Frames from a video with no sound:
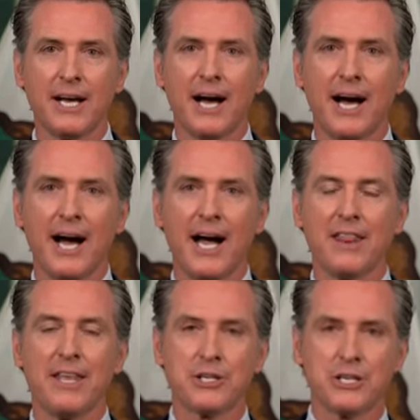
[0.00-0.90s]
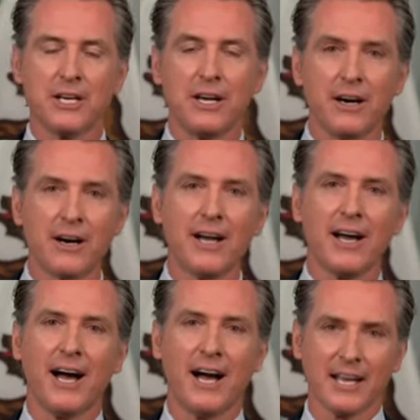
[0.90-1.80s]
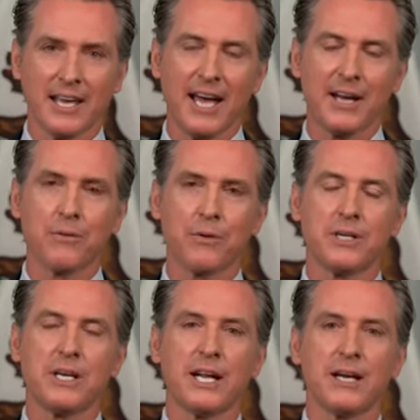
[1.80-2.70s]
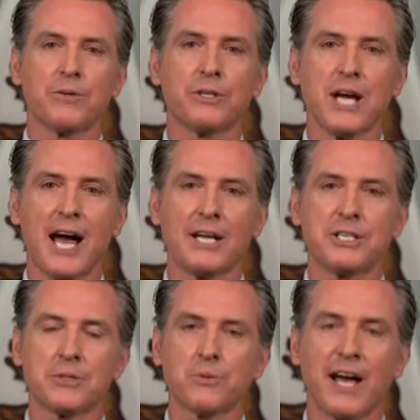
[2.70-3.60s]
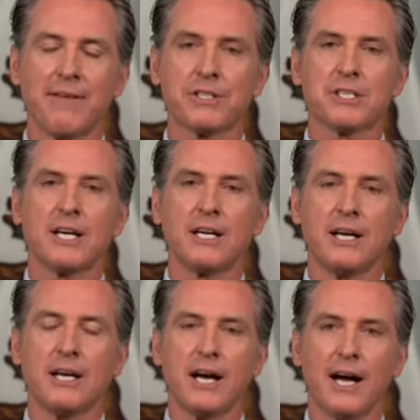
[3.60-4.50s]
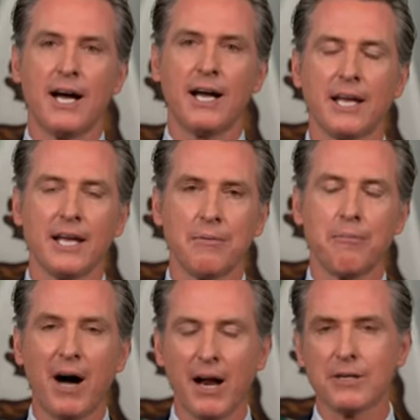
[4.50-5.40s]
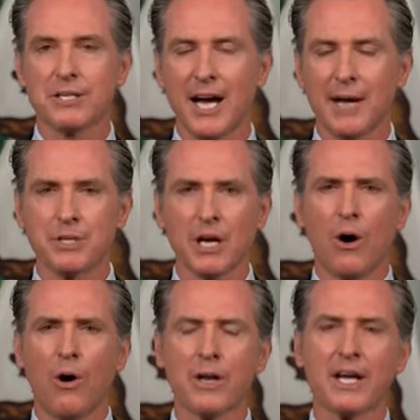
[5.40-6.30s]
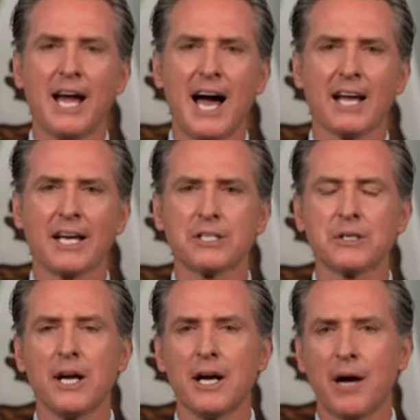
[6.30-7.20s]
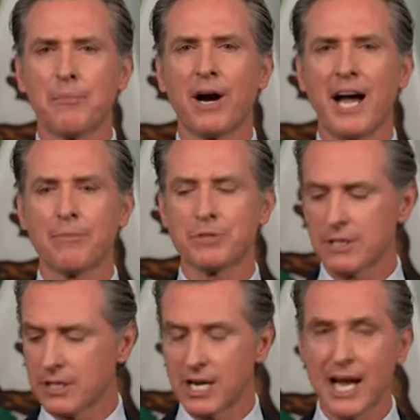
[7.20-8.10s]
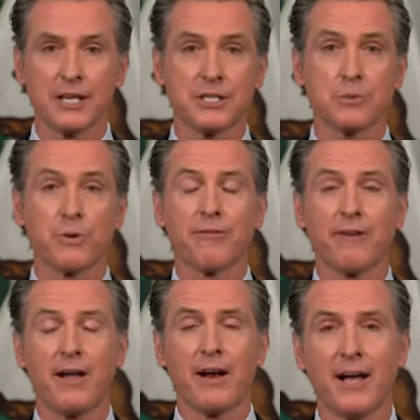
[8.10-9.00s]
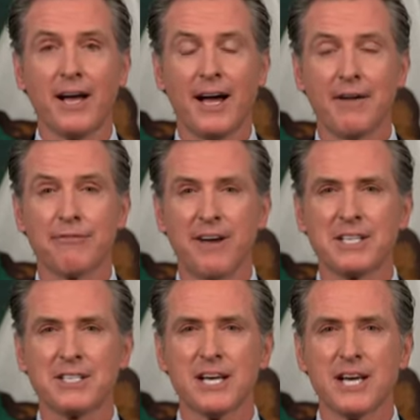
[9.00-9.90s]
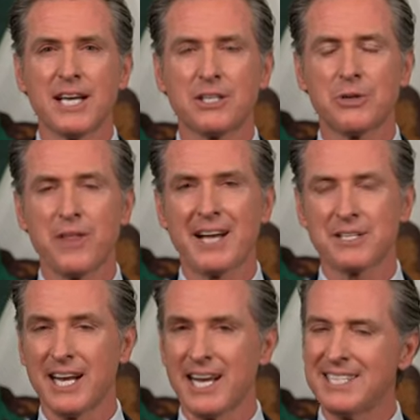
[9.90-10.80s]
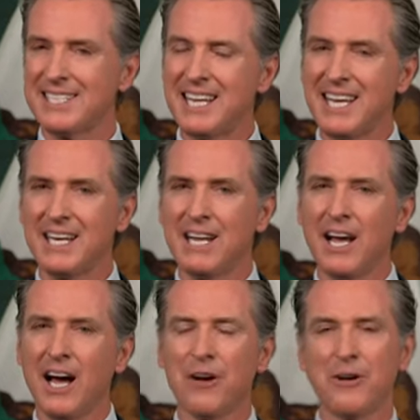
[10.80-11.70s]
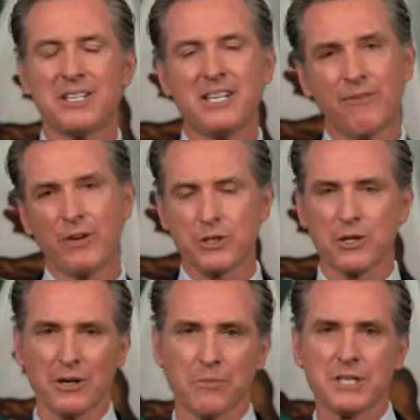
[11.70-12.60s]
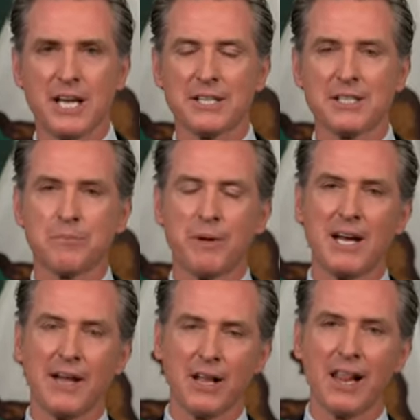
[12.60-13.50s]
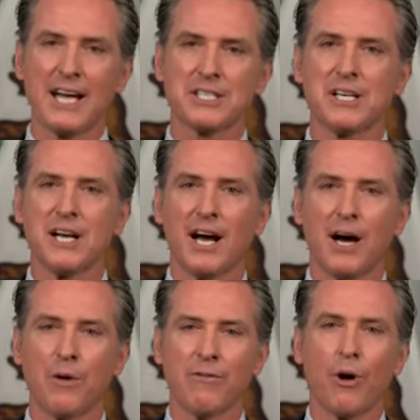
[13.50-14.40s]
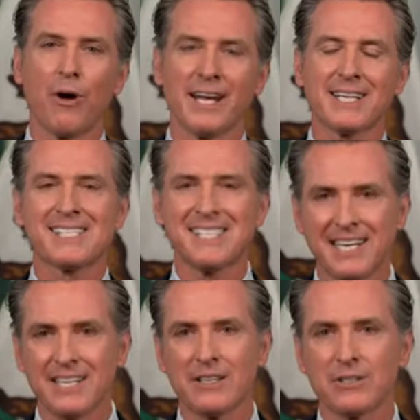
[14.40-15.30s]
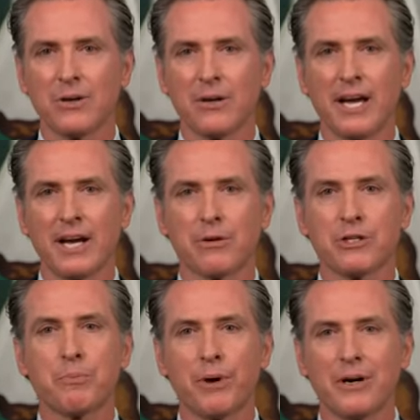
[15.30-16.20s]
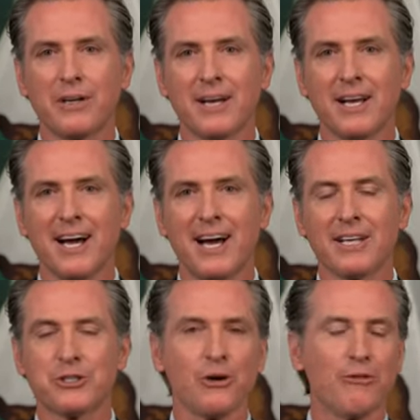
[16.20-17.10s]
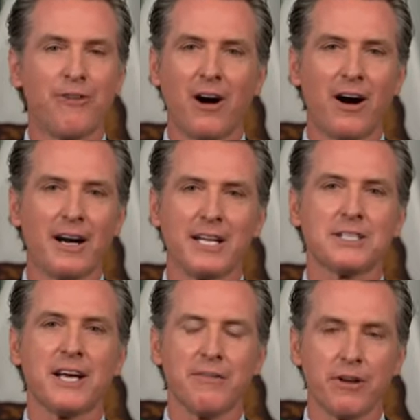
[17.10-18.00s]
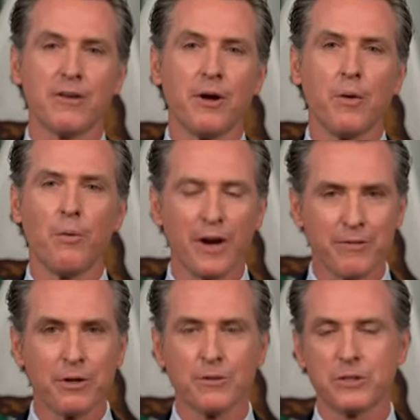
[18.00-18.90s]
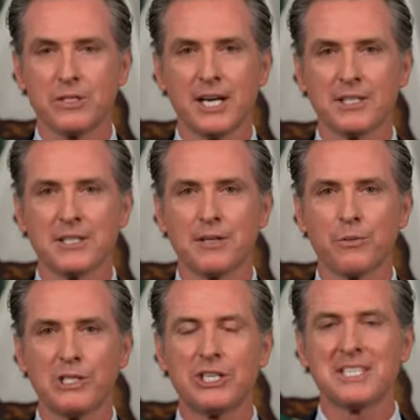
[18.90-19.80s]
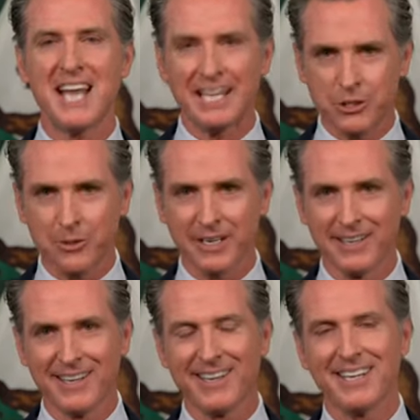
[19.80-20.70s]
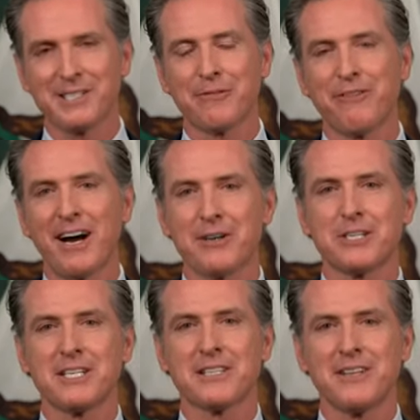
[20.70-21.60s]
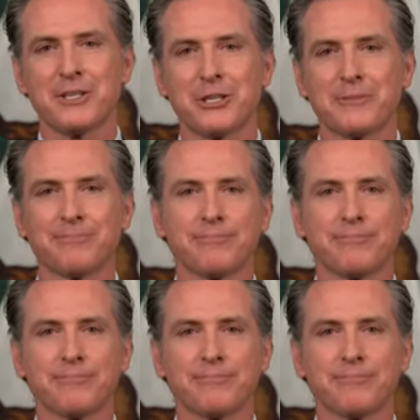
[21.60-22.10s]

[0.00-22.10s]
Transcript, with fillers: Uh, this year, uh, again, we're dealing with challenges we haven't seen uh, in modern times, only analogous uh, perhaps to the challenges we felt uh, faced in two thousand eighteen under different circumstances, but nonetheless, uh, we've already exceeded the total acreage burned uh, so far, and as every one of you have suggested, we're just entering into fire season this year.